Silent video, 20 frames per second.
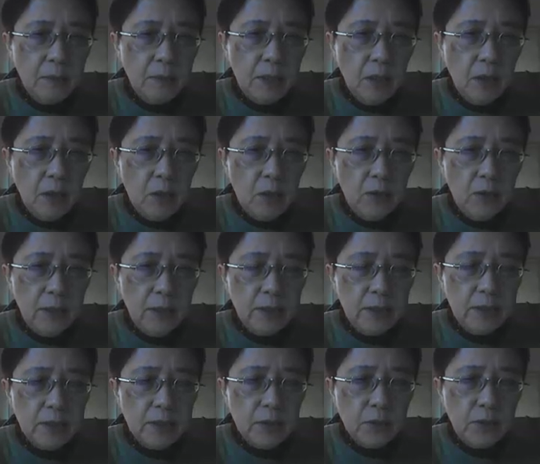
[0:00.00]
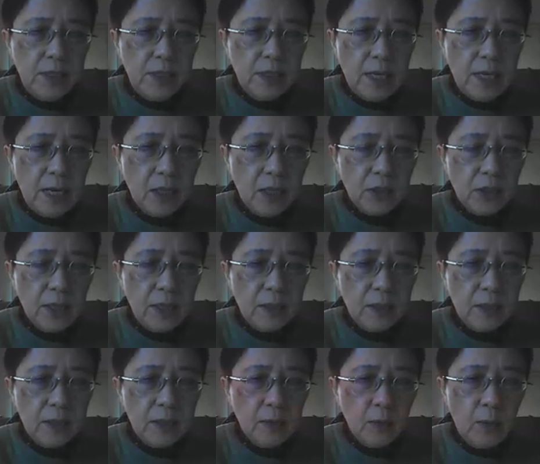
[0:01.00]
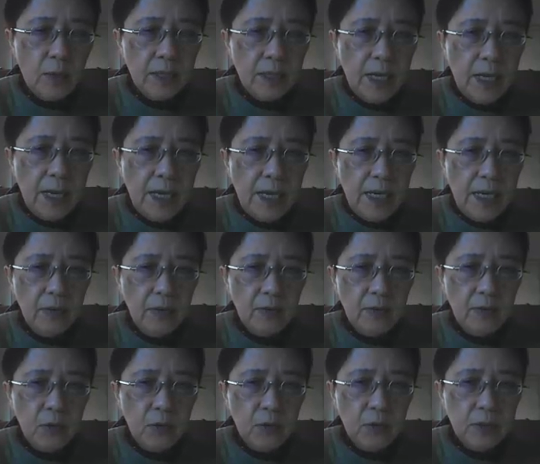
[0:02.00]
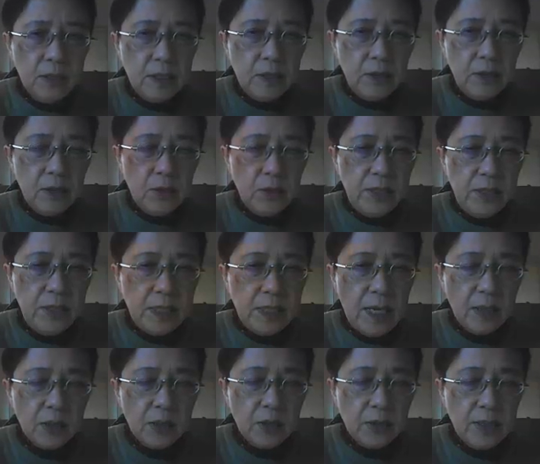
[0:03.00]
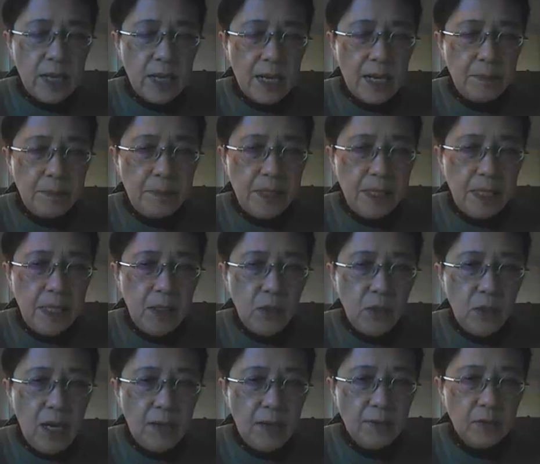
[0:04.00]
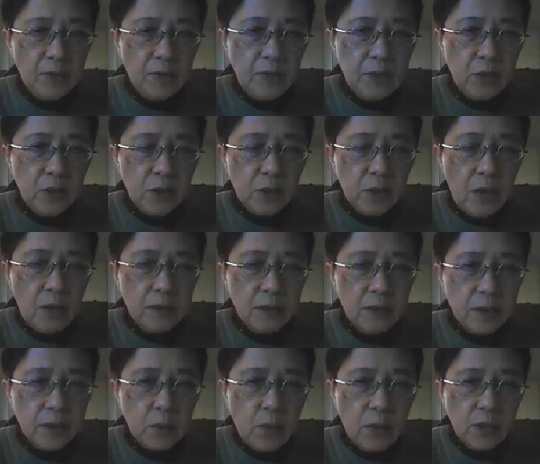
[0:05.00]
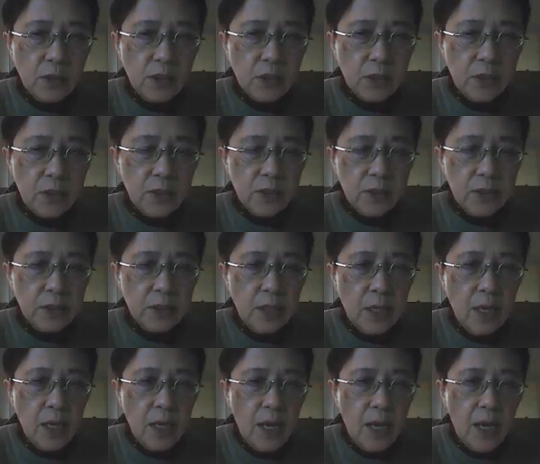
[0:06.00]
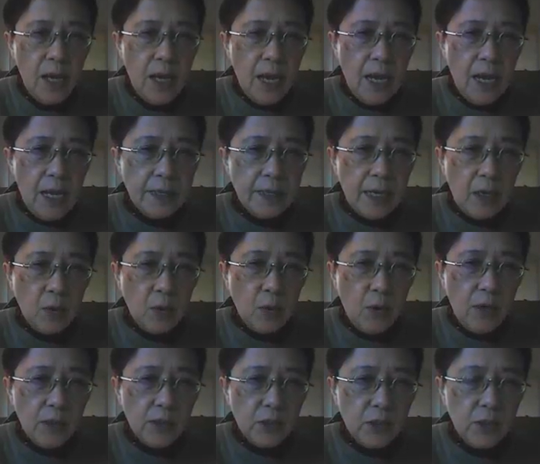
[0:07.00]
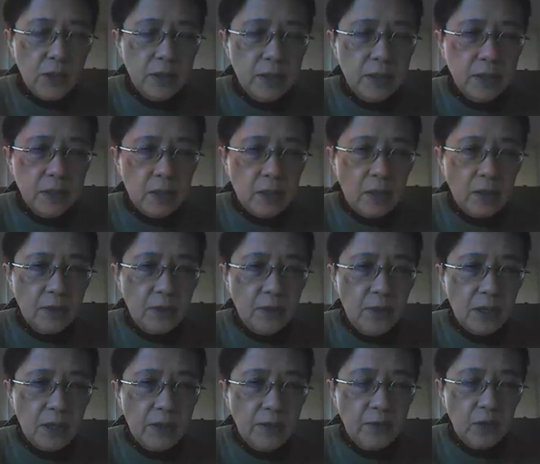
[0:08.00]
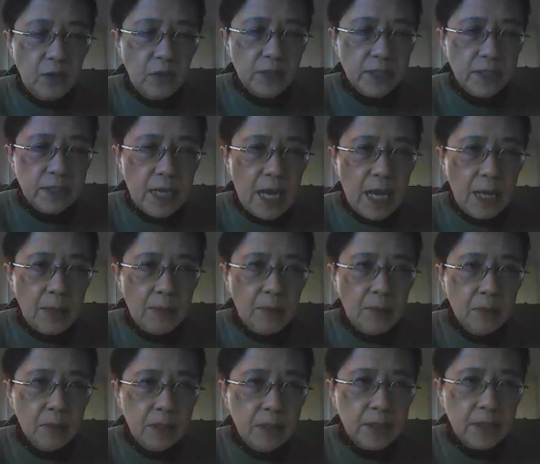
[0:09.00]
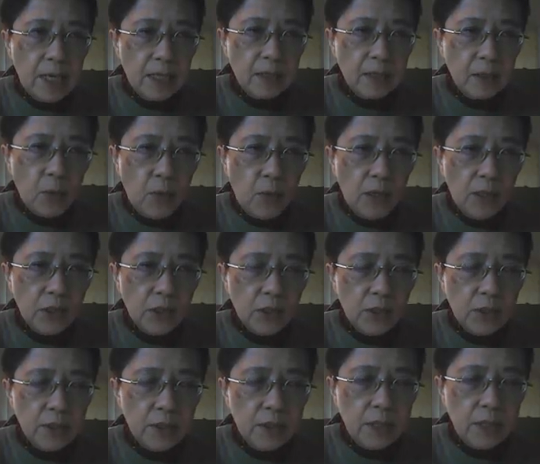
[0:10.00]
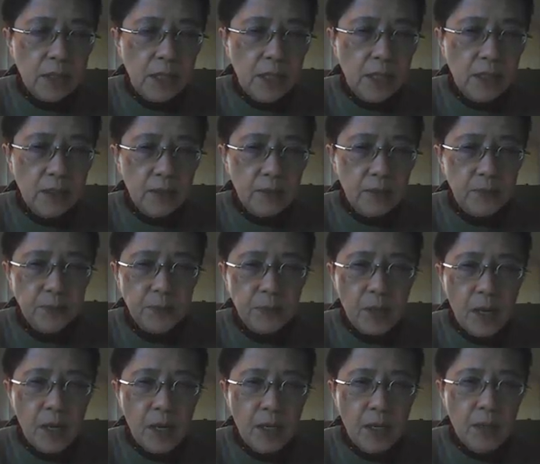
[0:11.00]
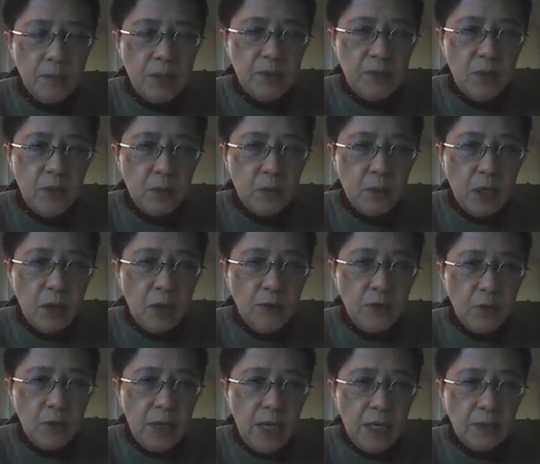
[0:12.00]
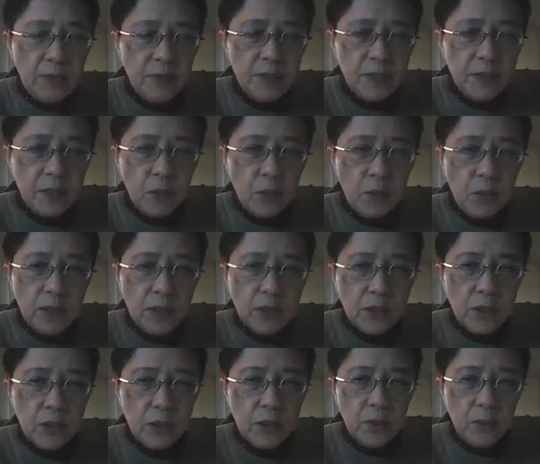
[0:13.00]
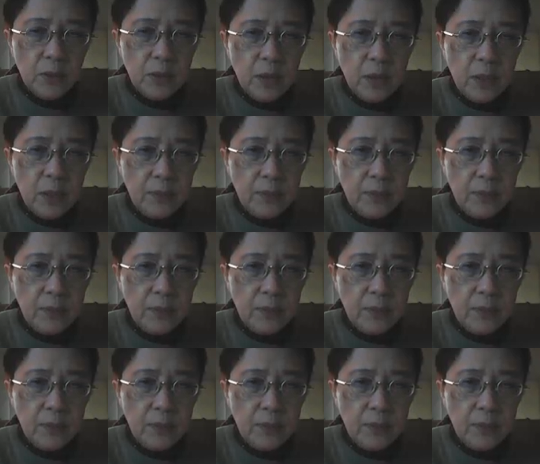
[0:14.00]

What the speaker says: below is 3-1A through 3-9B. You have to finish all these questions. And our questions is on the very first tab. These are the questions in here. Before we go through every single question,